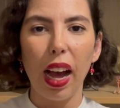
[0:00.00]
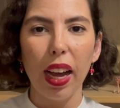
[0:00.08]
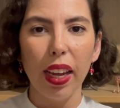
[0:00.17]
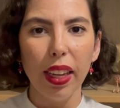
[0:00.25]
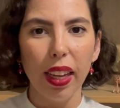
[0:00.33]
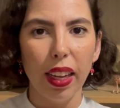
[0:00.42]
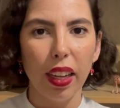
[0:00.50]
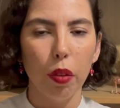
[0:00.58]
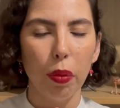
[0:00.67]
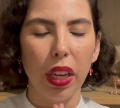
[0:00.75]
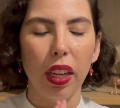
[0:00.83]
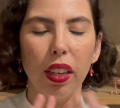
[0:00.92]
I
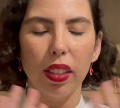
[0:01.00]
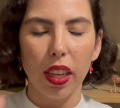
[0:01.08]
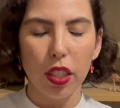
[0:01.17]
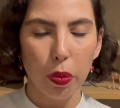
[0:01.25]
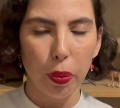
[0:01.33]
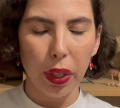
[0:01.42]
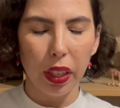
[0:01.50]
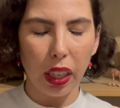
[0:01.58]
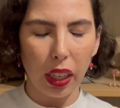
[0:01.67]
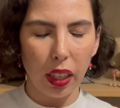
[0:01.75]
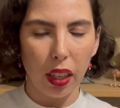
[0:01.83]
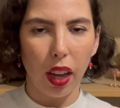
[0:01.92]
am in desperate
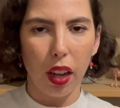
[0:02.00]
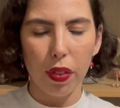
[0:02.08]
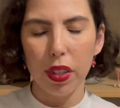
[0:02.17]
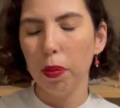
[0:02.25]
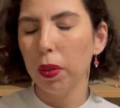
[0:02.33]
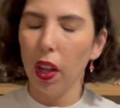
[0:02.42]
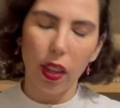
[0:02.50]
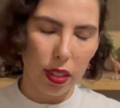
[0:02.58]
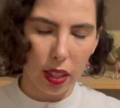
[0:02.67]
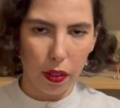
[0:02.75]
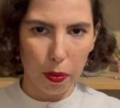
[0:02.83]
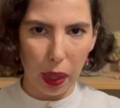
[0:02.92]
need of some long
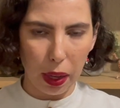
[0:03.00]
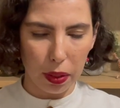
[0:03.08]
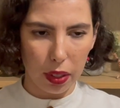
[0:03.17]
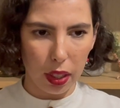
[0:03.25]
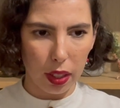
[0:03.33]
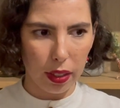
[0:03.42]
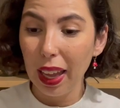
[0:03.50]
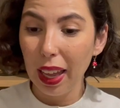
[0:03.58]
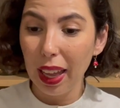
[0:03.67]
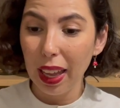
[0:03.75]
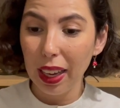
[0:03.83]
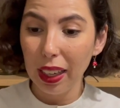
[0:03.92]
sleeve blouses,
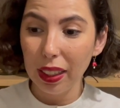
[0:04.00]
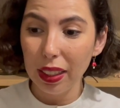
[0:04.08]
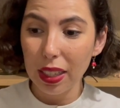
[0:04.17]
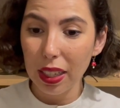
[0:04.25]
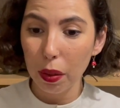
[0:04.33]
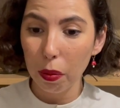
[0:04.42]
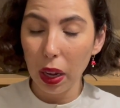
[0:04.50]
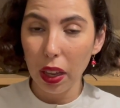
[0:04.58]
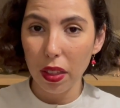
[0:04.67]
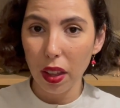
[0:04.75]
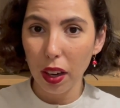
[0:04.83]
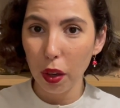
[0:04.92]
and I
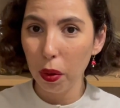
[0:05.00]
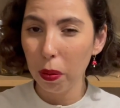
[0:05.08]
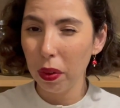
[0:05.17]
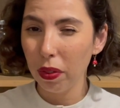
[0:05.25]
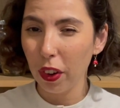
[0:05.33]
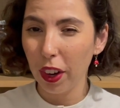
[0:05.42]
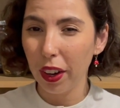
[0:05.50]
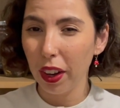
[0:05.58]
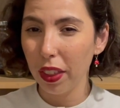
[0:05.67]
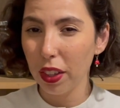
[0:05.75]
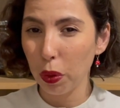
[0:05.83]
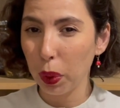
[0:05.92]
thought it would be fun
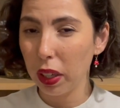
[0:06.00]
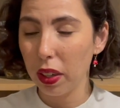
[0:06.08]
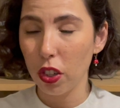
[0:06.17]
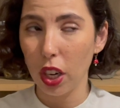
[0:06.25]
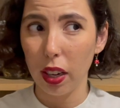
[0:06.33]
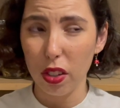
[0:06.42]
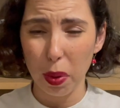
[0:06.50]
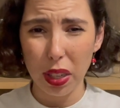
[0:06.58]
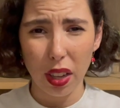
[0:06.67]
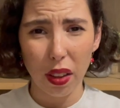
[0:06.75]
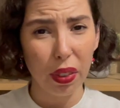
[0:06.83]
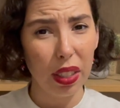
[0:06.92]
this week to challenge
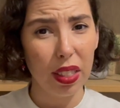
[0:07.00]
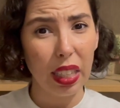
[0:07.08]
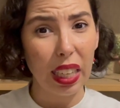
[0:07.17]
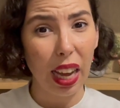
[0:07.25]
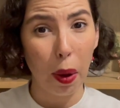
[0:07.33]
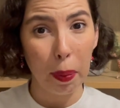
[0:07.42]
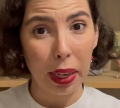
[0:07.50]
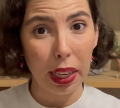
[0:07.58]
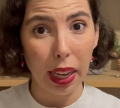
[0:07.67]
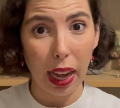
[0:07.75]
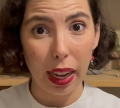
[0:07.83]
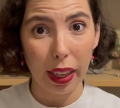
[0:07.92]
myself and see how
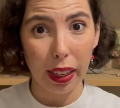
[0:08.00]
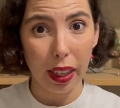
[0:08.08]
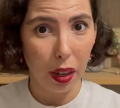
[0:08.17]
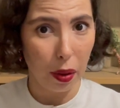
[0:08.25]
many I can